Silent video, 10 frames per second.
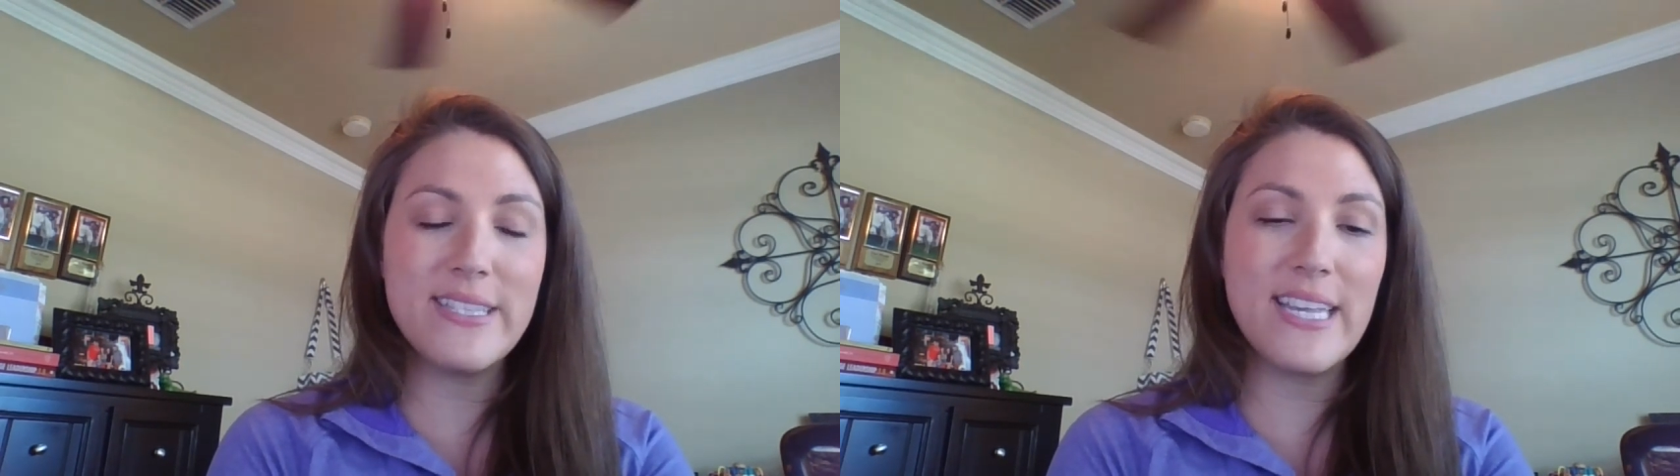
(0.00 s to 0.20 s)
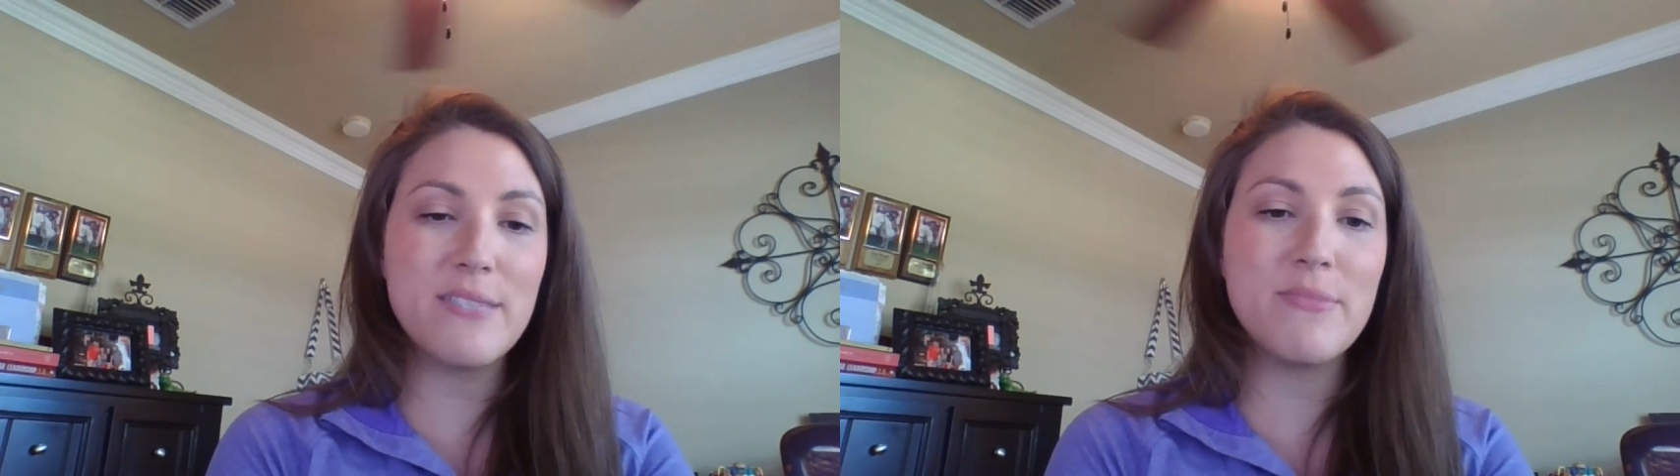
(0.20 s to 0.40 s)

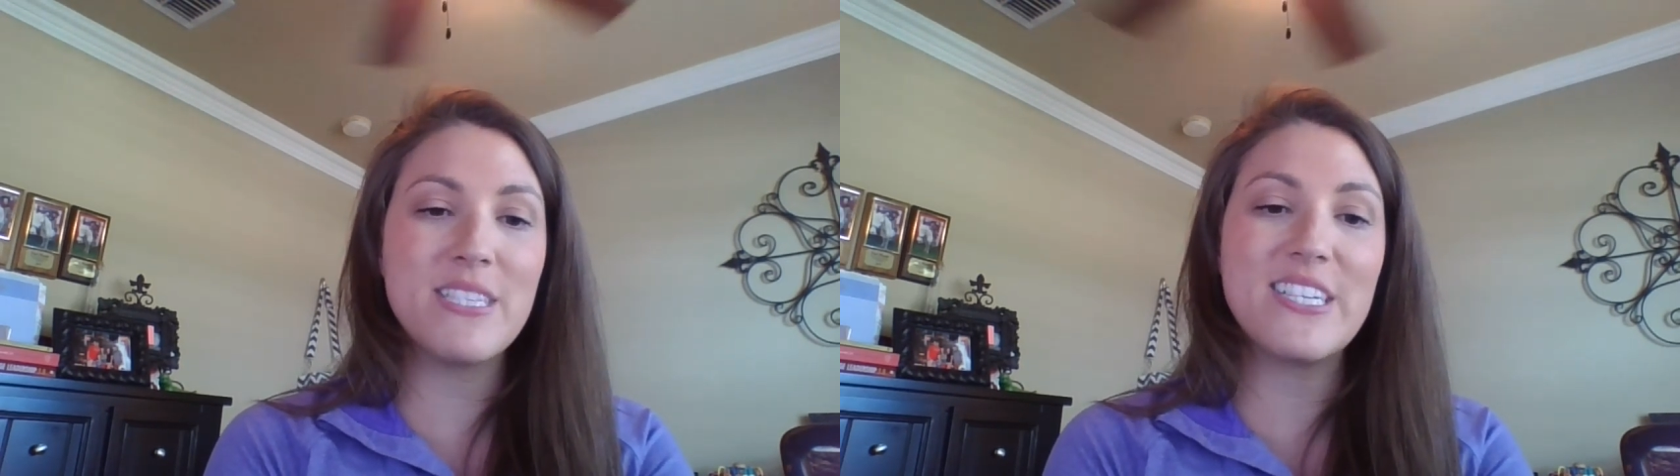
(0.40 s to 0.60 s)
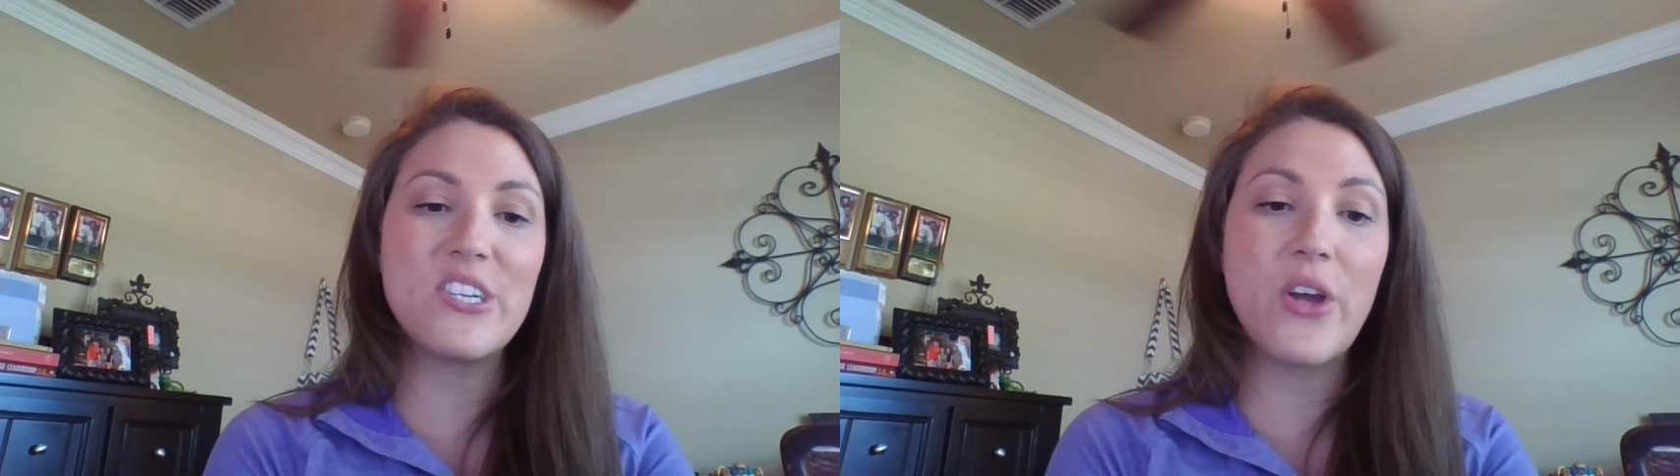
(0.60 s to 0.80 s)
one says
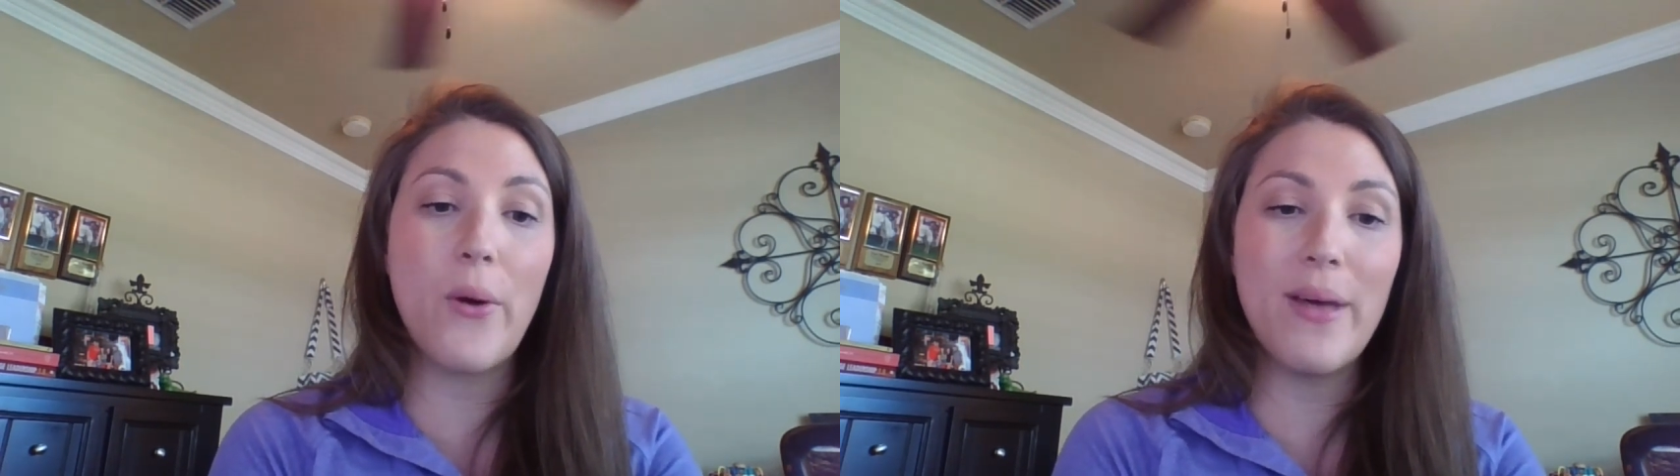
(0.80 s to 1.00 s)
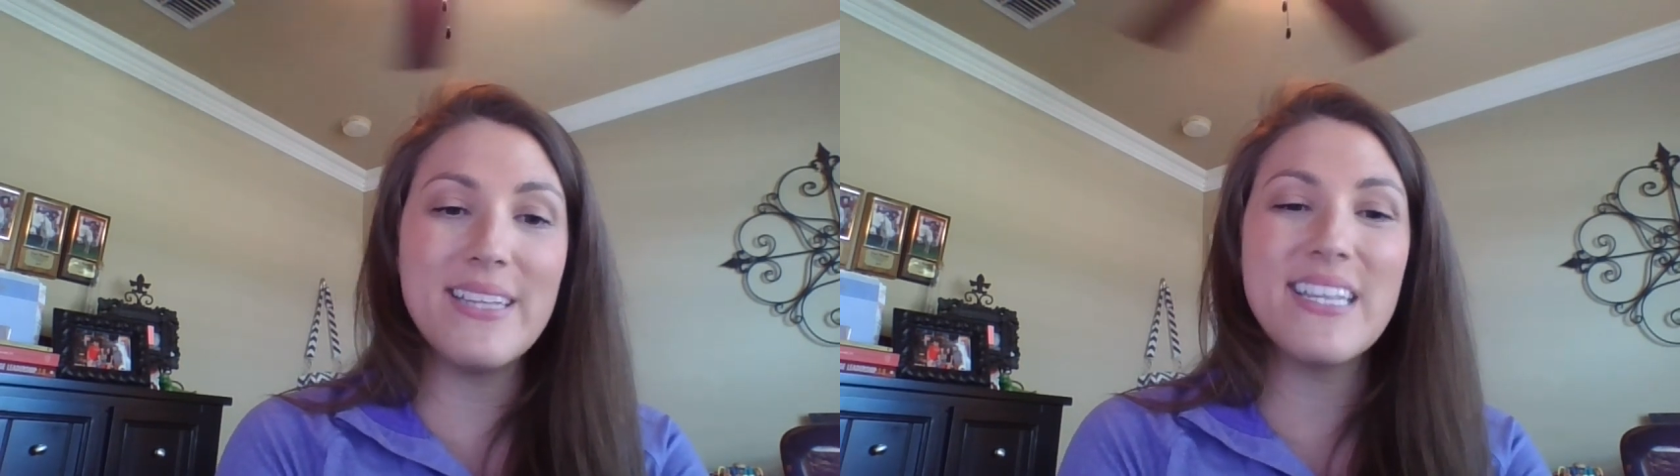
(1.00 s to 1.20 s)
Mr.
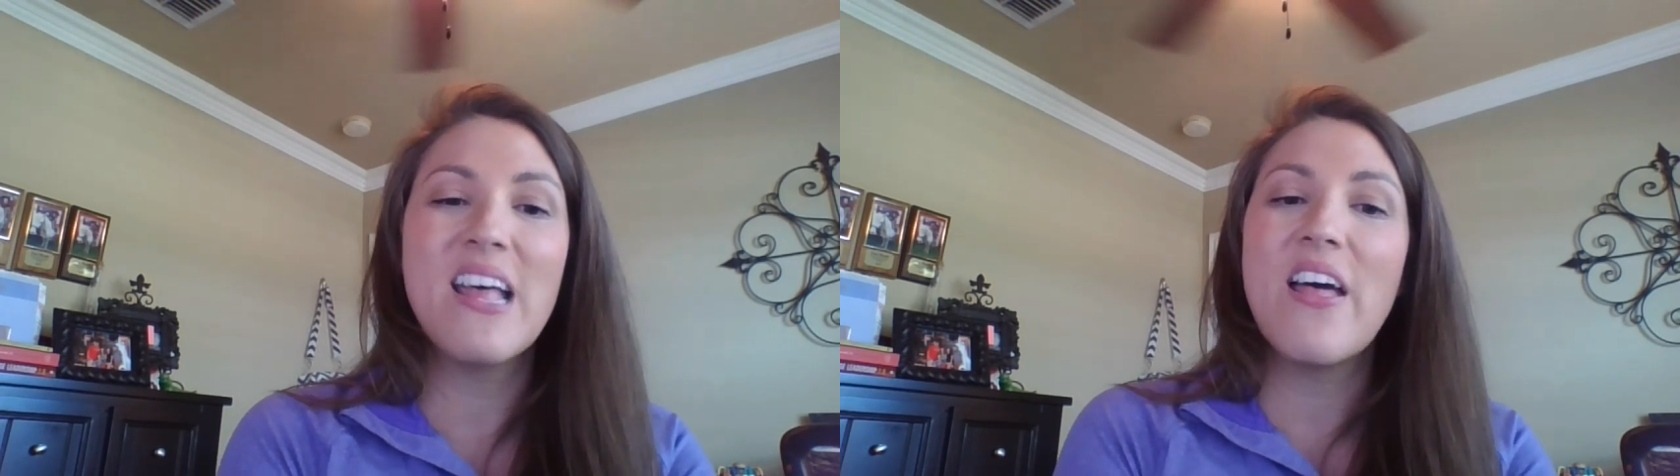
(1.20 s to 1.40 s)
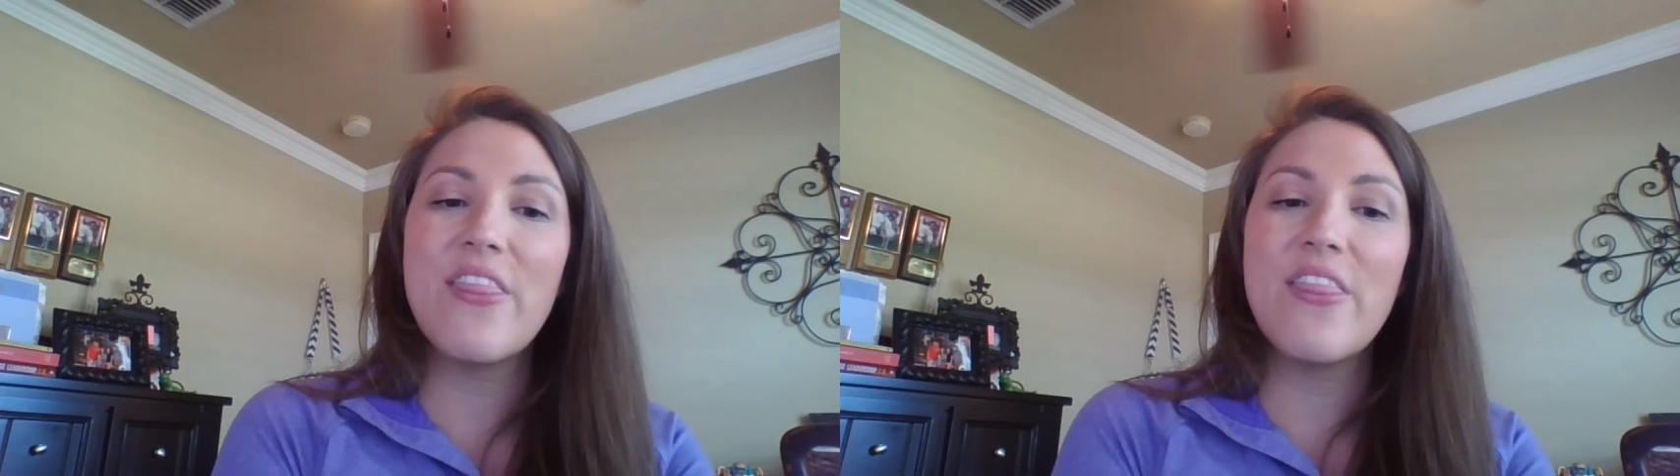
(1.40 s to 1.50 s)
Gomez,